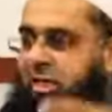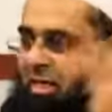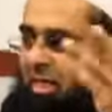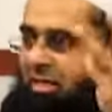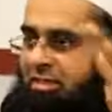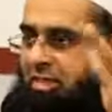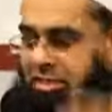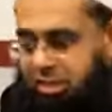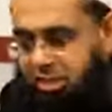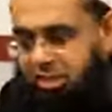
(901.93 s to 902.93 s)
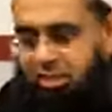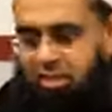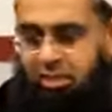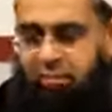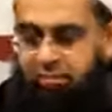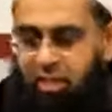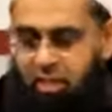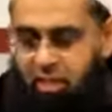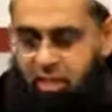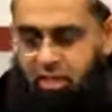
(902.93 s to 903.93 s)
Again, it's that misunderstanding,
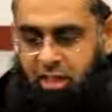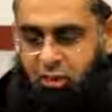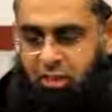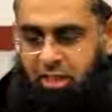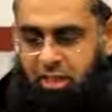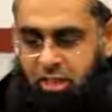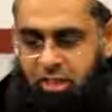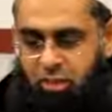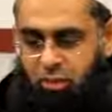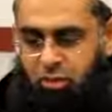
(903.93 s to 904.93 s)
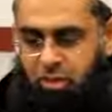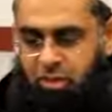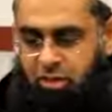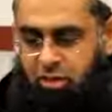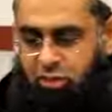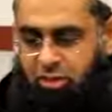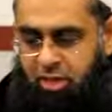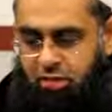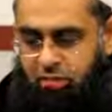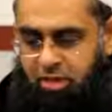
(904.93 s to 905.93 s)
and that you will get to
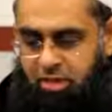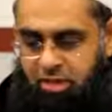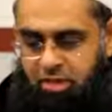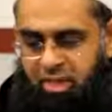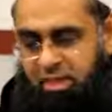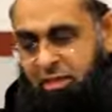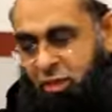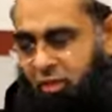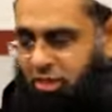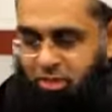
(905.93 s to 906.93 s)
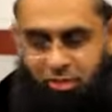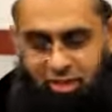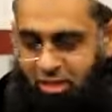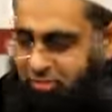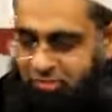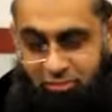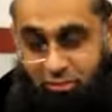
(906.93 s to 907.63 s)
be religious later on in your life.